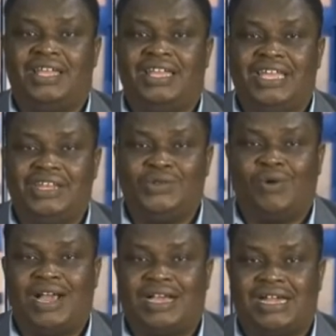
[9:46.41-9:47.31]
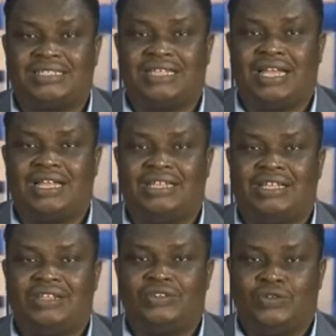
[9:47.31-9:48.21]
Inwagata
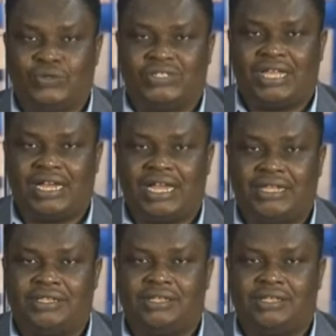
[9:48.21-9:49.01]
no Sahai.